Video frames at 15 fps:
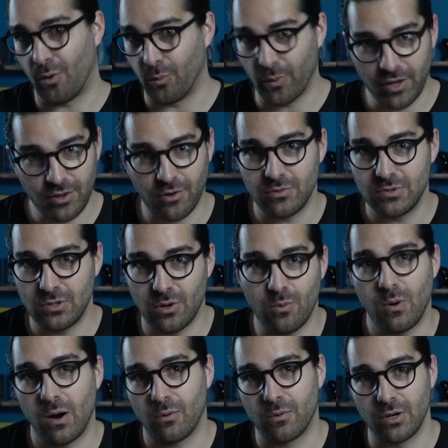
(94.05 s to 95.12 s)
we don't know
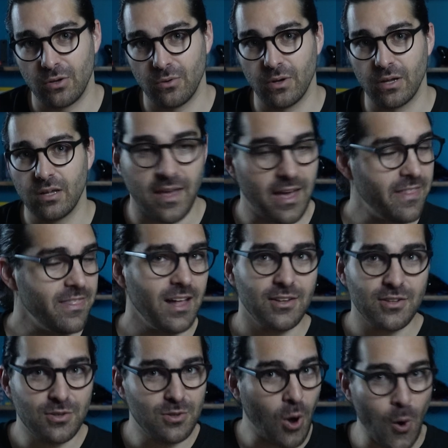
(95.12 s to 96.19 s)
what we're doing. And
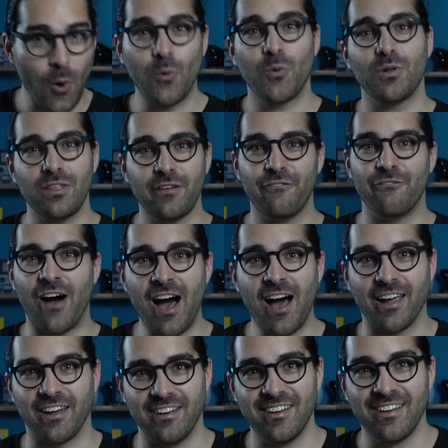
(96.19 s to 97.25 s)
that's totally
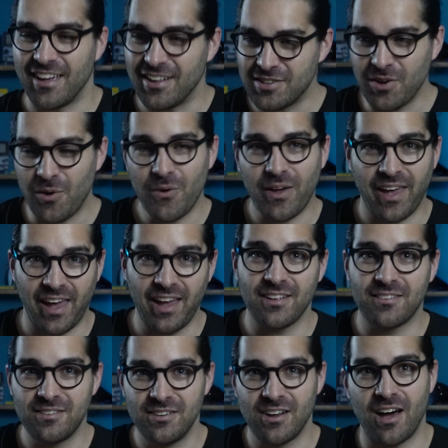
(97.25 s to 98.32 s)
fine. It's okay
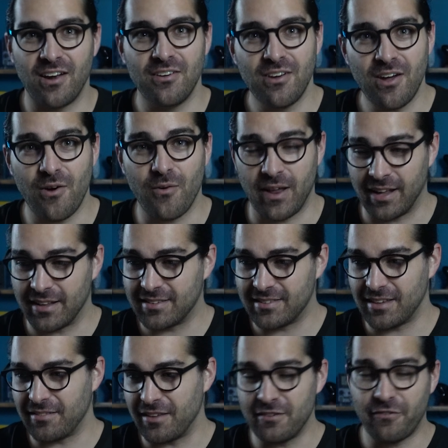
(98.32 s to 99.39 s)
to not know. And
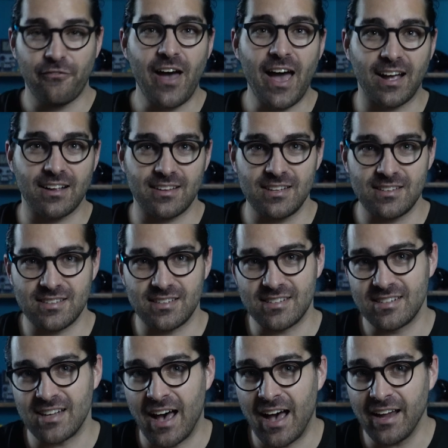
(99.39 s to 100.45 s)
in fact, it's a
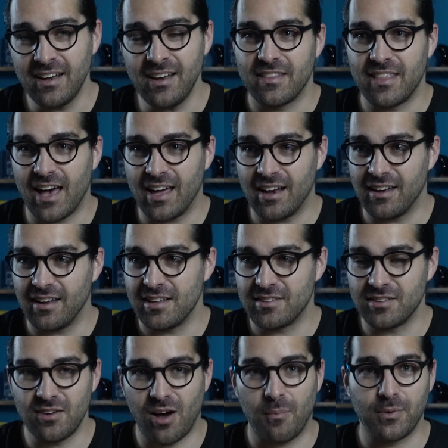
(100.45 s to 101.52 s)
sign that it's
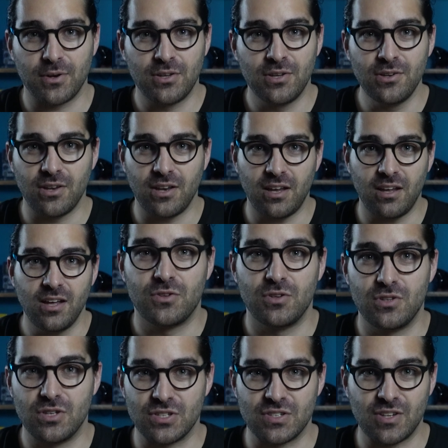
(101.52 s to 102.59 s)
an opportunity to
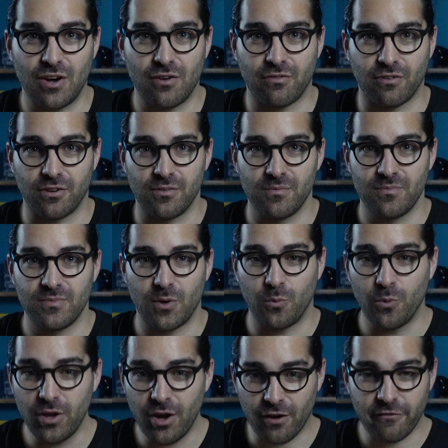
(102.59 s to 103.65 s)
discover.
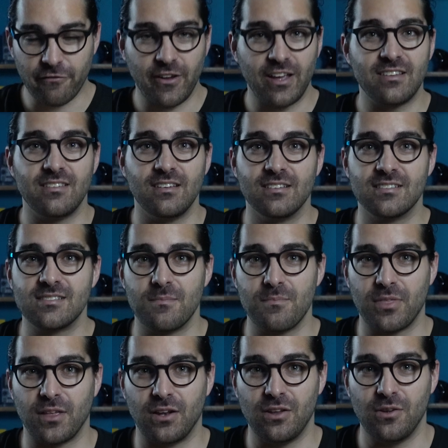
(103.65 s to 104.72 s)
We are facing
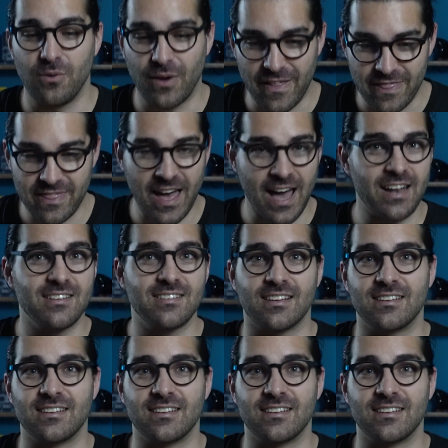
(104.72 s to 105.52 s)
something new, and that is